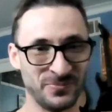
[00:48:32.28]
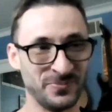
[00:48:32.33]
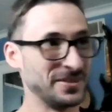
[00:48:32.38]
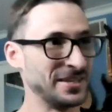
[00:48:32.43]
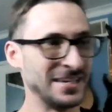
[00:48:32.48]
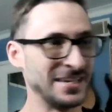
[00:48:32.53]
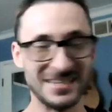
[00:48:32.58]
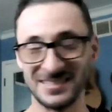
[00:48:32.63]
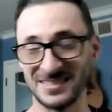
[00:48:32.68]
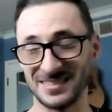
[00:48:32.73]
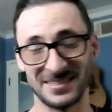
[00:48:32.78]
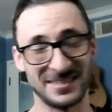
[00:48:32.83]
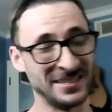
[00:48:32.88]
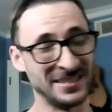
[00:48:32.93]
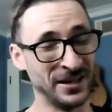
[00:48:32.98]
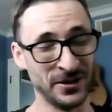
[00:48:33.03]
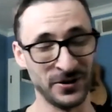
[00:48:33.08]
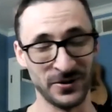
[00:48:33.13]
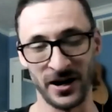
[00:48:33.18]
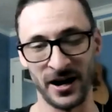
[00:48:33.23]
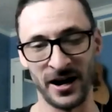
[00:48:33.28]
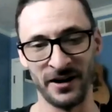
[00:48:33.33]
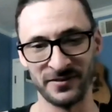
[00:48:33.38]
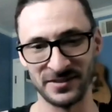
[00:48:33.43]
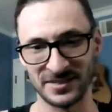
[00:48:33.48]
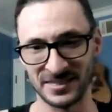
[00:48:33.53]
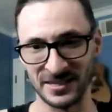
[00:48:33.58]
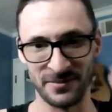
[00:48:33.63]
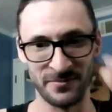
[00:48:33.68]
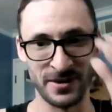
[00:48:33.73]
he's
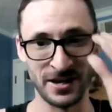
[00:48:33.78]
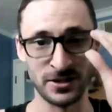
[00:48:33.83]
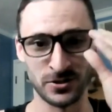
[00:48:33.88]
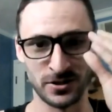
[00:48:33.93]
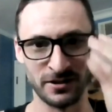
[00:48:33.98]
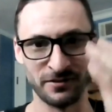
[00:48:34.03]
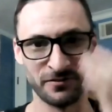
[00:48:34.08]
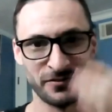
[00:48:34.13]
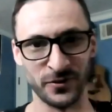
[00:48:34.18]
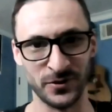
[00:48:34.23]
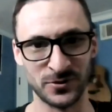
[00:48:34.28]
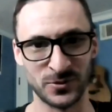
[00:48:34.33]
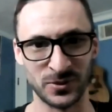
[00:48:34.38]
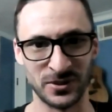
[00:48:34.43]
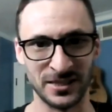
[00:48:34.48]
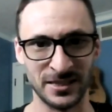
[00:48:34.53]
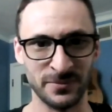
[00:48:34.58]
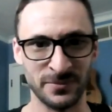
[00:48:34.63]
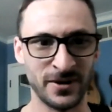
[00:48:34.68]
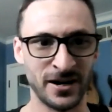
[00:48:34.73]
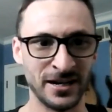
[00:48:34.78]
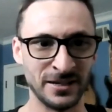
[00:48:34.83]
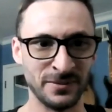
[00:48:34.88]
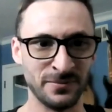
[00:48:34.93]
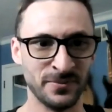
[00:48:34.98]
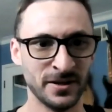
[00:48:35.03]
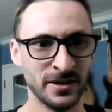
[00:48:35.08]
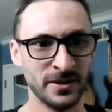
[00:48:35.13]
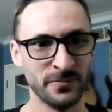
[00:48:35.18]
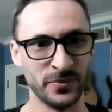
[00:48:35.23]
obviously a major influence within the
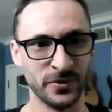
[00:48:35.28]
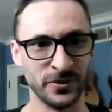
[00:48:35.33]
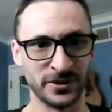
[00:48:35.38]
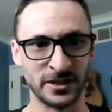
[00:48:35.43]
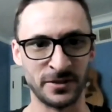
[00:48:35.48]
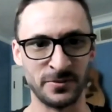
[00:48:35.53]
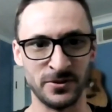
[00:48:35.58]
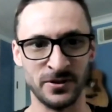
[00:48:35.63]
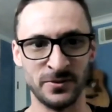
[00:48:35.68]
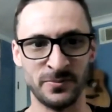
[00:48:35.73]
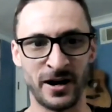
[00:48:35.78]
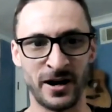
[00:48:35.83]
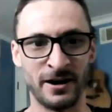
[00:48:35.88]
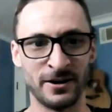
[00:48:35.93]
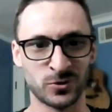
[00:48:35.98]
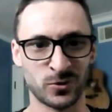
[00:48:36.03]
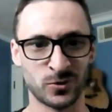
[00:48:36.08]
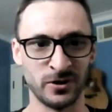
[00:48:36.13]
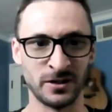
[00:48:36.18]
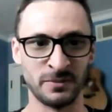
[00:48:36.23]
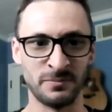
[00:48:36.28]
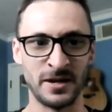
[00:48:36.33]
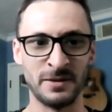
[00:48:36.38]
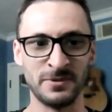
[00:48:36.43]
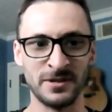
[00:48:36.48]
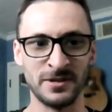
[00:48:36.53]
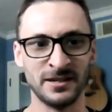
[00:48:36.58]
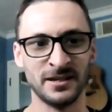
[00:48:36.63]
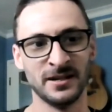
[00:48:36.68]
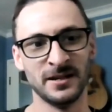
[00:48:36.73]
bodybuilding community. But I was wondering,
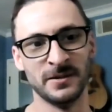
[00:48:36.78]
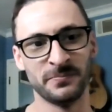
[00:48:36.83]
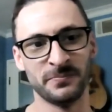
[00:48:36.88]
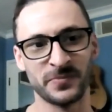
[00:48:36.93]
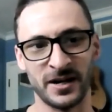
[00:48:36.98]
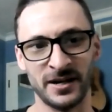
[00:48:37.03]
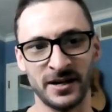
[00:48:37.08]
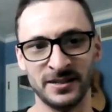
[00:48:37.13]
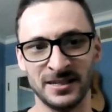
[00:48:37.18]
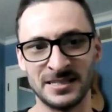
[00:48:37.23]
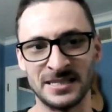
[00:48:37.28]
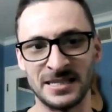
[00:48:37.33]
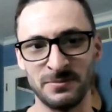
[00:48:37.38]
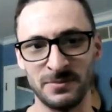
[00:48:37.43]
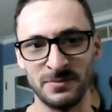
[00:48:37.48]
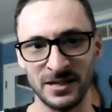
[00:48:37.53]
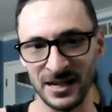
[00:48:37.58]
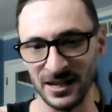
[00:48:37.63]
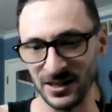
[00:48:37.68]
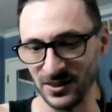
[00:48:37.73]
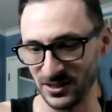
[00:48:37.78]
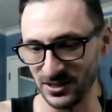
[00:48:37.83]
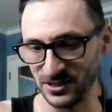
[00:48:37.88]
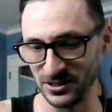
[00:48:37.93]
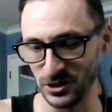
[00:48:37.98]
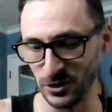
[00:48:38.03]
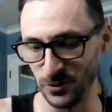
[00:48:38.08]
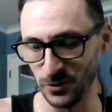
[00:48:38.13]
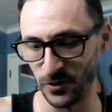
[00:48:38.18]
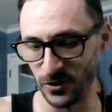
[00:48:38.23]
maybe does he mean anything
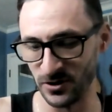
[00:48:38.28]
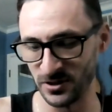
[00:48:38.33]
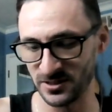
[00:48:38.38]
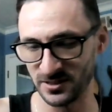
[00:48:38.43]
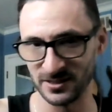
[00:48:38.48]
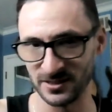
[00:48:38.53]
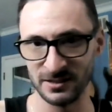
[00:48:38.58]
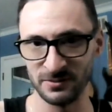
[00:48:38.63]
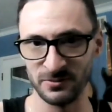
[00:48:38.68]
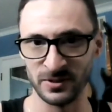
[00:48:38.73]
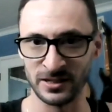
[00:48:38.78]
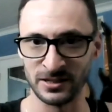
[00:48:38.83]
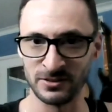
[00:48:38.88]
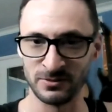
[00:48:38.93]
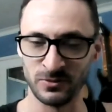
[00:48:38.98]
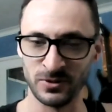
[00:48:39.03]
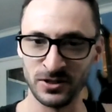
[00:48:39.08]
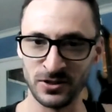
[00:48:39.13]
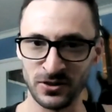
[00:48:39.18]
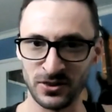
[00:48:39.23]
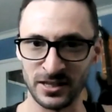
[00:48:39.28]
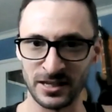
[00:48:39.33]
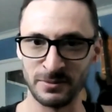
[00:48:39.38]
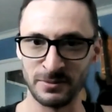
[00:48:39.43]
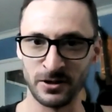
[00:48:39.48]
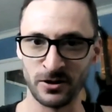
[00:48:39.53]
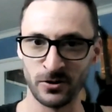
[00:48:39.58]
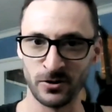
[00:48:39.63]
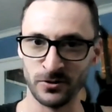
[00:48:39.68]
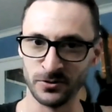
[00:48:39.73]
to you personally? Like, what do you think
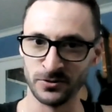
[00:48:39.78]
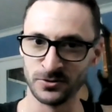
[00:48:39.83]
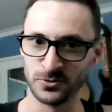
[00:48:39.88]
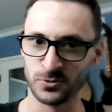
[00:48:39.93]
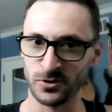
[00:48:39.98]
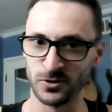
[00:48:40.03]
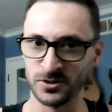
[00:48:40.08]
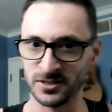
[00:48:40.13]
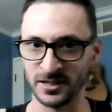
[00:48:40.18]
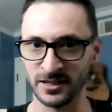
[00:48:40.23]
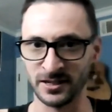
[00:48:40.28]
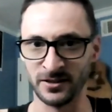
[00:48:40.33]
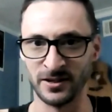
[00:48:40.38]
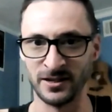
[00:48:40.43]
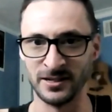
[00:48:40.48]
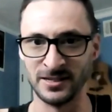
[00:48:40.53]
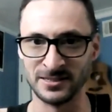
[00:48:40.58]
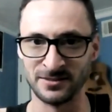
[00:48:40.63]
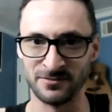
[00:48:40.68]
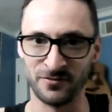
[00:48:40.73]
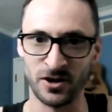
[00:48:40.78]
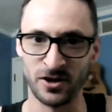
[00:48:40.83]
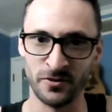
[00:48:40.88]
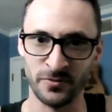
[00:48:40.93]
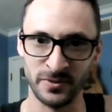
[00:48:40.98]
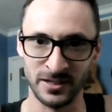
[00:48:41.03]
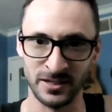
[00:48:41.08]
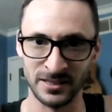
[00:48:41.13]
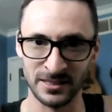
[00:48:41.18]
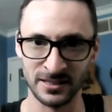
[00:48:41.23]
about Arnold Schwarzenegger and his
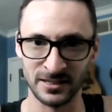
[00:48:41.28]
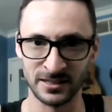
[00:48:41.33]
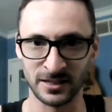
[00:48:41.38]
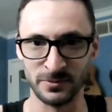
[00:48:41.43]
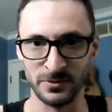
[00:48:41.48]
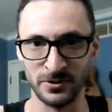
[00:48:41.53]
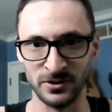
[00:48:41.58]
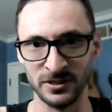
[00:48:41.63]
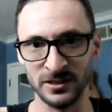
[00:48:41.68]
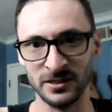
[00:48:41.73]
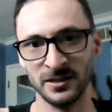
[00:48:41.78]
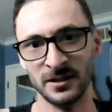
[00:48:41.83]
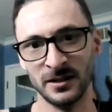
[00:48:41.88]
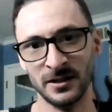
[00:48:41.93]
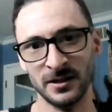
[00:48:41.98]
involvement in the community?